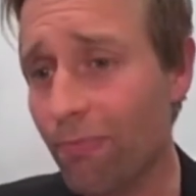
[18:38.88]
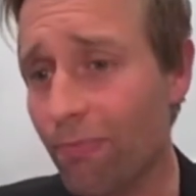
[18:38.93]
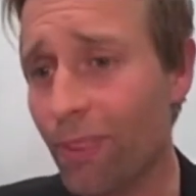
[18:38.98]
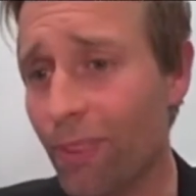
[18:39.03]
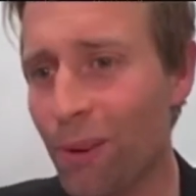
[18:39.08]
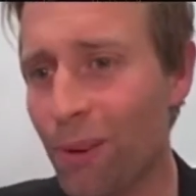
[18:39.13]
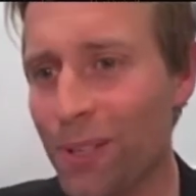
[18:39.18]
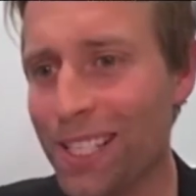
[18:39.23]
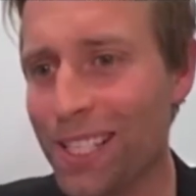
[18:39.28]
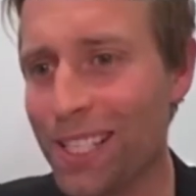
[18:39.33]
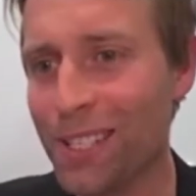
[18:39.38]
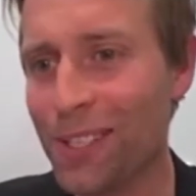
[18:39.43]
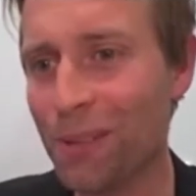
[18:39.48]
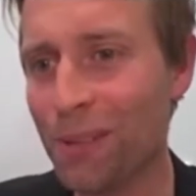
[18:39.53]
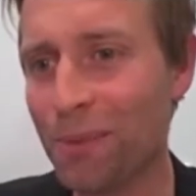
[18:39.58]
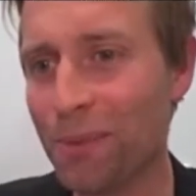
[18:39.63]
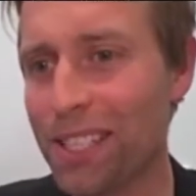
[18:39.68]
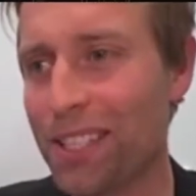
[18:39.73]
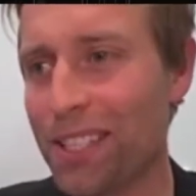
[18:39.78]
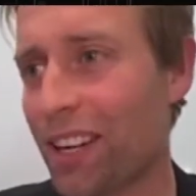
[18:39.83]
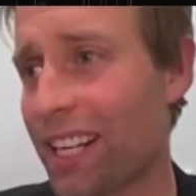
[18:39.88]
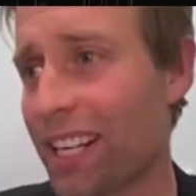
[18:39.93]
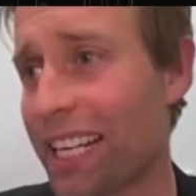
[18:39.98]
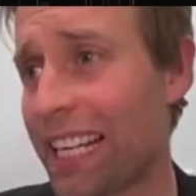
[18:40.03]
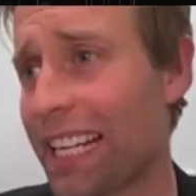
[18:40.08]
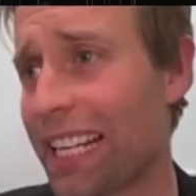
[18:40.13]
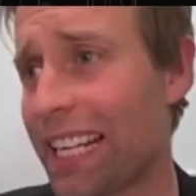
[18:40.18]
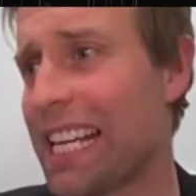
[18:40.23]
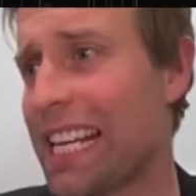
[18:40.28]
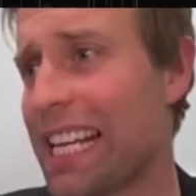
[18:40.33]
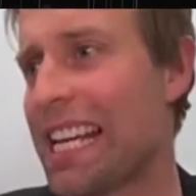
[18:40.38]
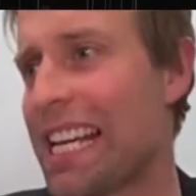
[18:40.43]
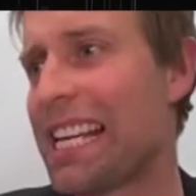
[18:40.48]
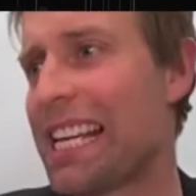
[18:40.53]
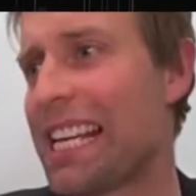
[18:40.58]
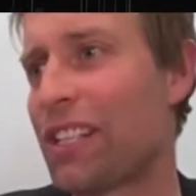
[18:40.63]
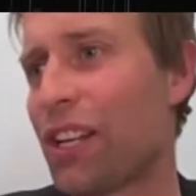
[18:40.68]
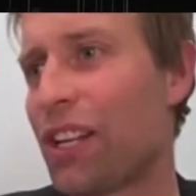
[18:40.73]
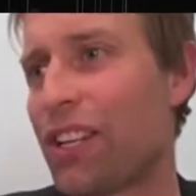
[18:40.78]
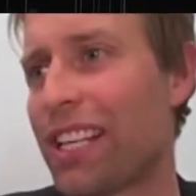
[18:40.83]
which is super exciting.
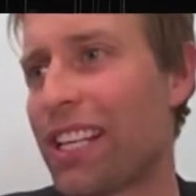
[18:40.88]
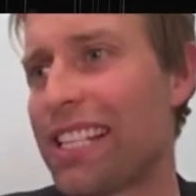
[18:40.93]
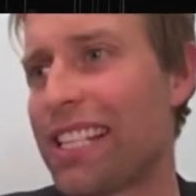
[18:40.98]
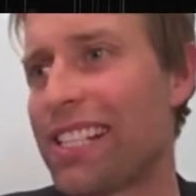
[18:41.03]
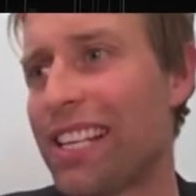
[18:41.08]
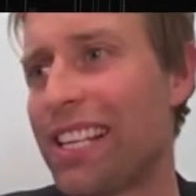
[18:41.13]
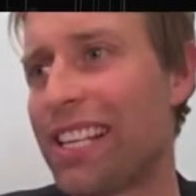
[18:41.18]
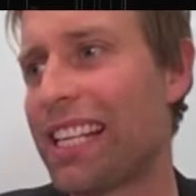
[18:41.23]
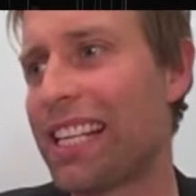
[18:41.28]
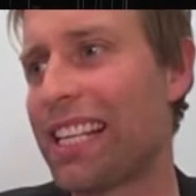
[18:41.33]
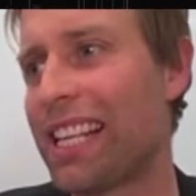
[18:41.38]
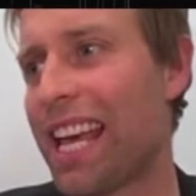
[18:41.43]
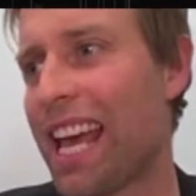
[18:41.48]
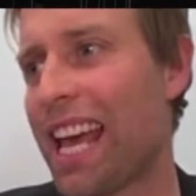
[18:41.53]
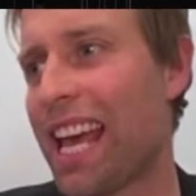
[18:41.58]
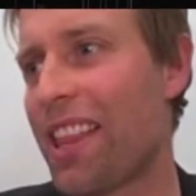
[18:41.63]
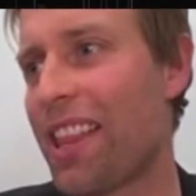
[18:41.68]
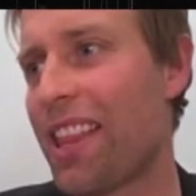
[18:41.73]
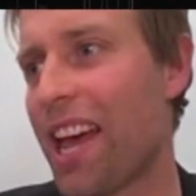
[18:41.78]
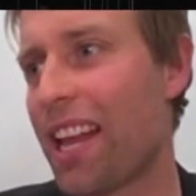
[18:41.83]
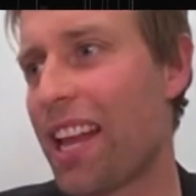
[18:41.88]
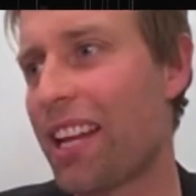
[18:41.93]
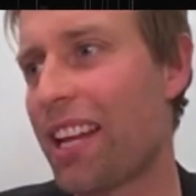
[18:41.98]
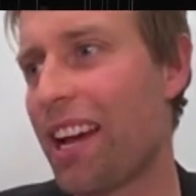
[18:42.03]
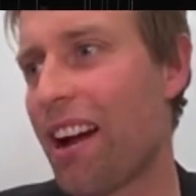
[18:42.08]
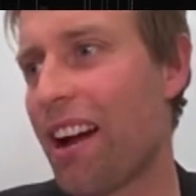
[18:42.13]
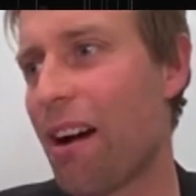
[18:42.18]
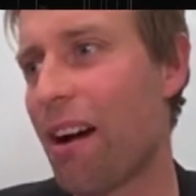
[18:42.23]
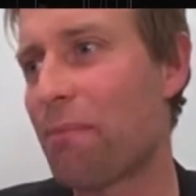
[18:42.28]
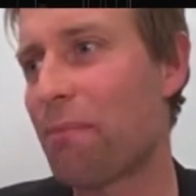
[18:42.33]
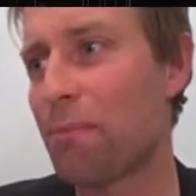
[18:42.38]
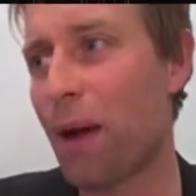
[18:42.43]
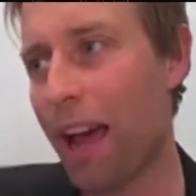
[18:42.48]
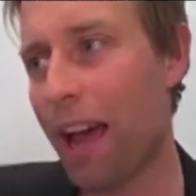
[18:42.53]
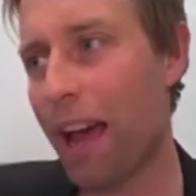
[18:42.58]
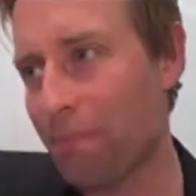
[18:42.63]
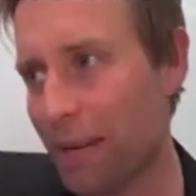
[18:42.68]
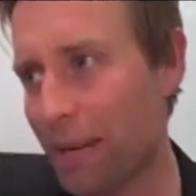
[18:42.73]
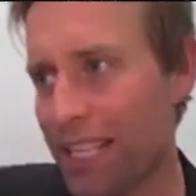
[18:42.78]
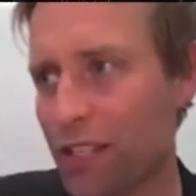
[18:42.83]
So you can see there that you might
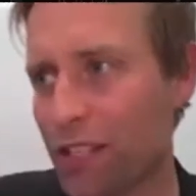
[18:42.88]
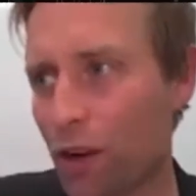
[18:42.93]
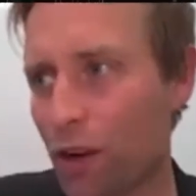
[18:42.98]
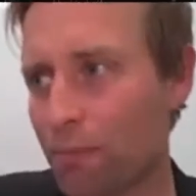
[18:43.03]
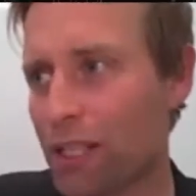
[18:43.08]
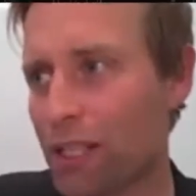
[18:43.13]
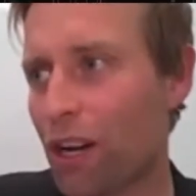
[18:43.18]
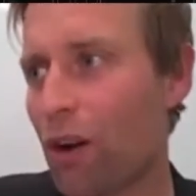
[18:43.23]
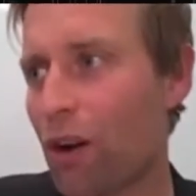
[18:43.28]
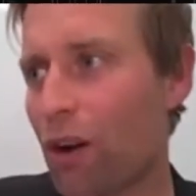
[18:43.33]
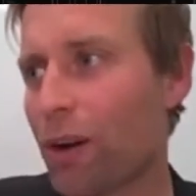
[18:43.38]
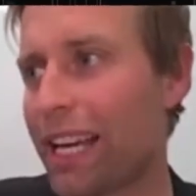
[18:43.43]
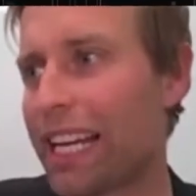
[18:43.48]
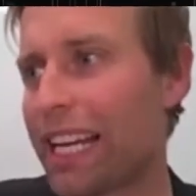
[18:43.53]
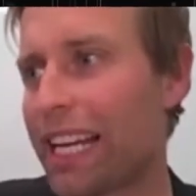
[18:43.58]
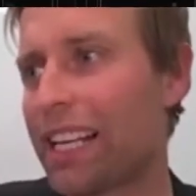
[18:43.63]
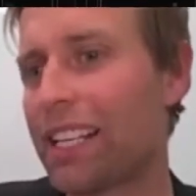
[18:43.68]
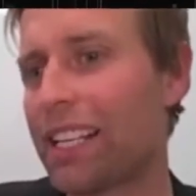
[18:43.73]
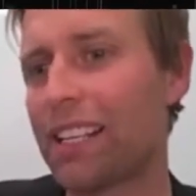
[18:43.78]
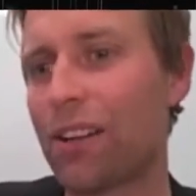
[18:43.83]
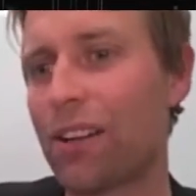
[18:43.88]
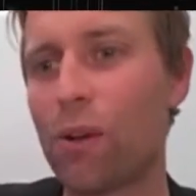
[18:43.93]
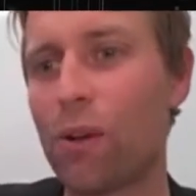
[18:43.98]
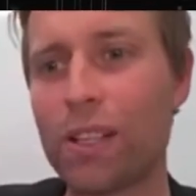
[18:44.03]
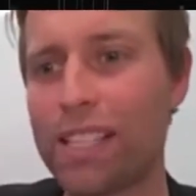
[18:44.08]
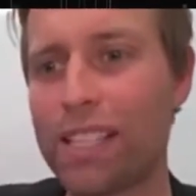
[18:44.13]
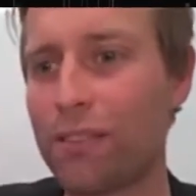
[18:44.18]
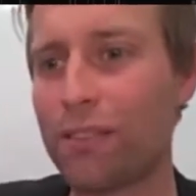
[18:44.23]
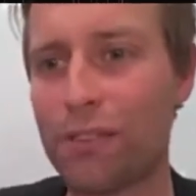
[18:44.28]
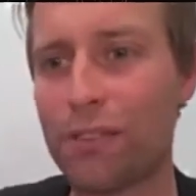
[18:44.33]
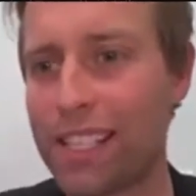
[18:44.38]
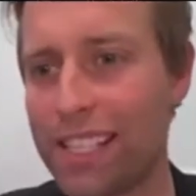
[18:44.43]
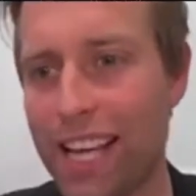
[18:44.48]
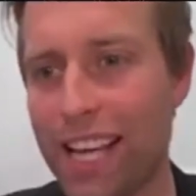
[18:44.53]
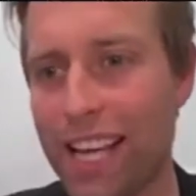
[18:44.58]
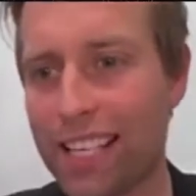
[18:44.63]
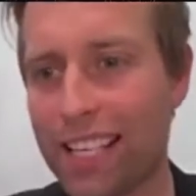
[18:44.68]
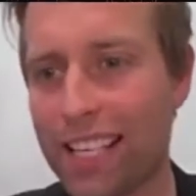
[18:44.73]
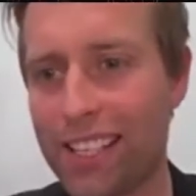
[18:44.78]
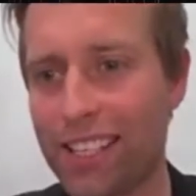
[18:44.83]
have many jobs going, all at different
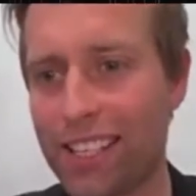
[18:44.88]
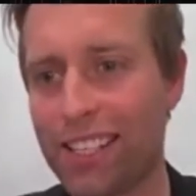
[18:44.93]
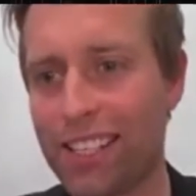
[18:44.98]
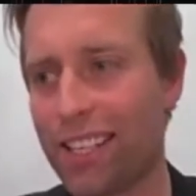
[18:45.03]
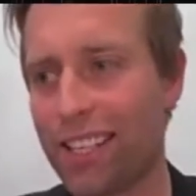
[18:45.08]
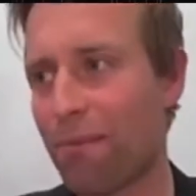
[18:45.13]
statuses.